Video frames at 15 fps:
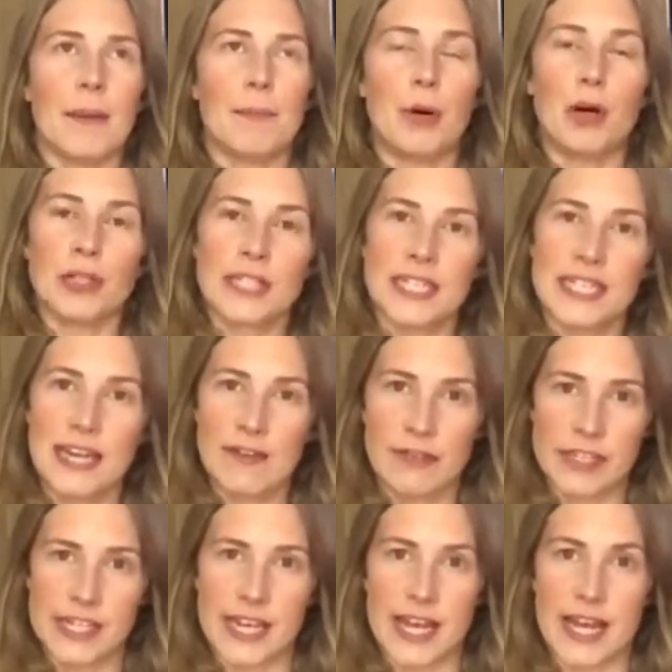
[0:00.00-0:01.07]

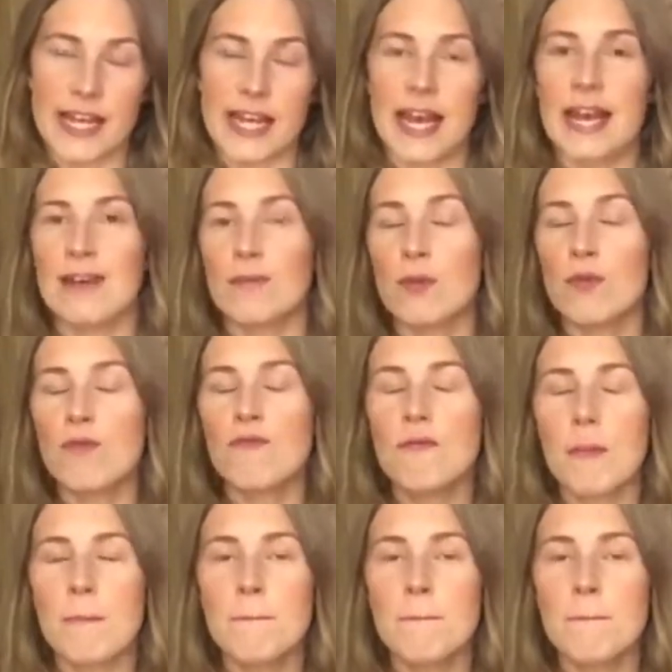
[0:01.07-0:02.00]
positivity, it will